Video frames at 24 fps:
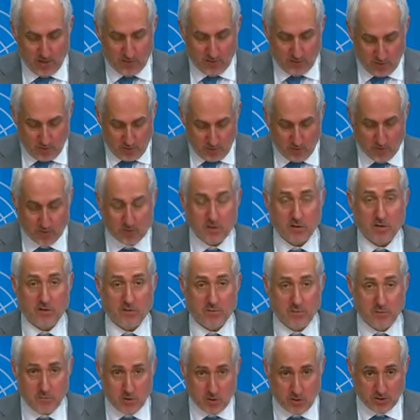the use
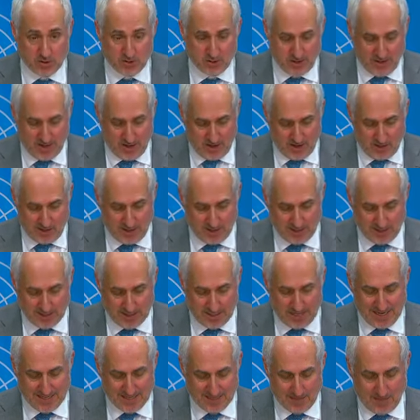of mercenaries
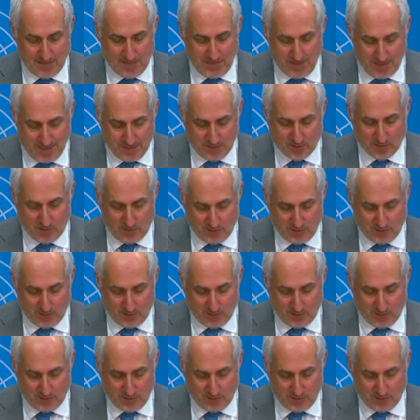as a means